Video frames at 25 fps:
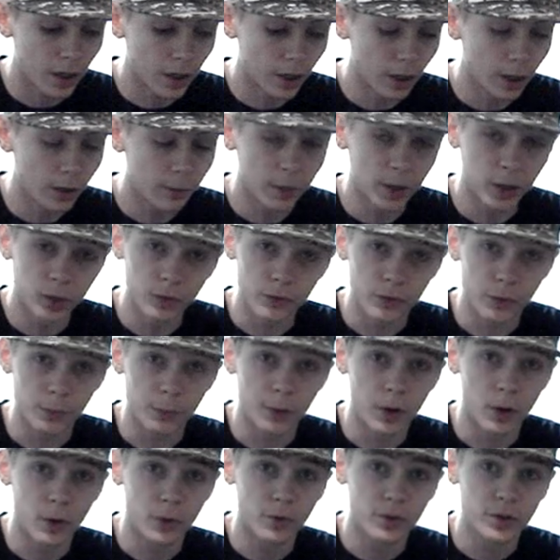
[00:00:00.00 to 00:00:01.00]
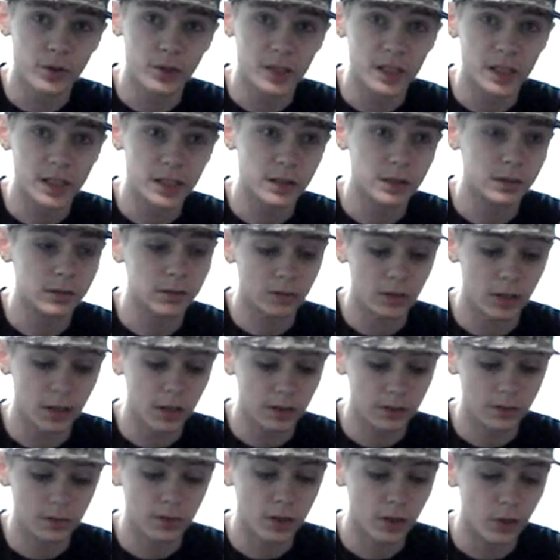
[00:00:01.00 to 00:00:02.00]
I love them both,
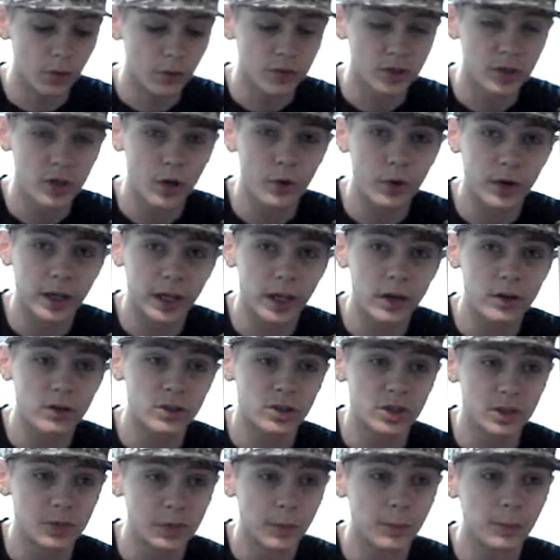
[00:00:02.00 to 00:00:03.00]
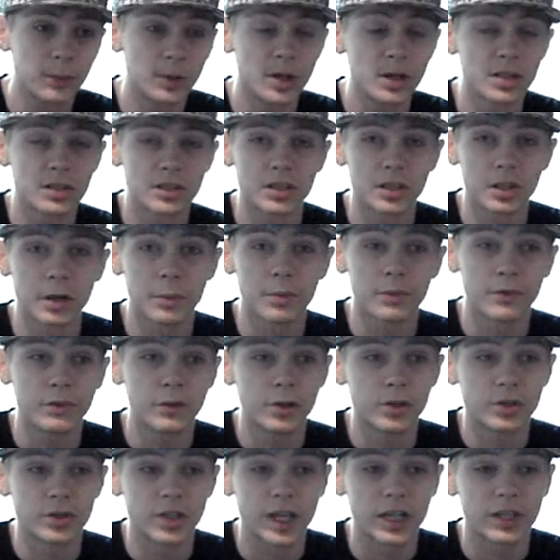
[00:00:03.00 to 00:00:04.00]
you know, as horror characters, but personally I
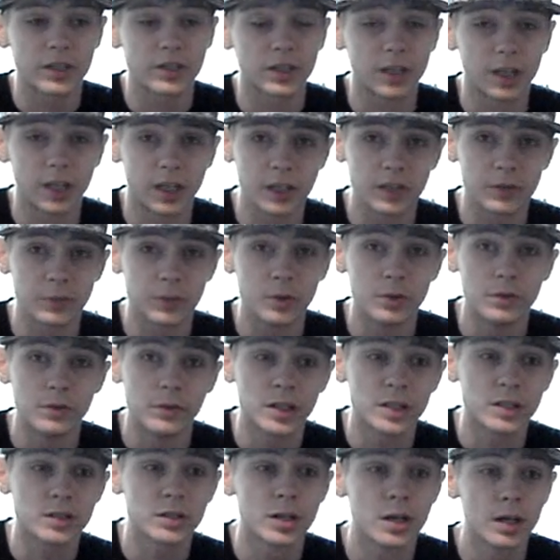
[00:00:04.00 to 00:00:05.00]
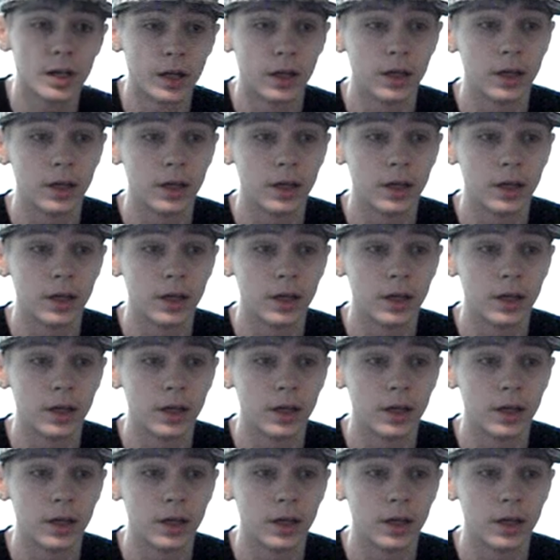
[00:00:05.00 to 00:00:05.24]
prefer Jason and his movies.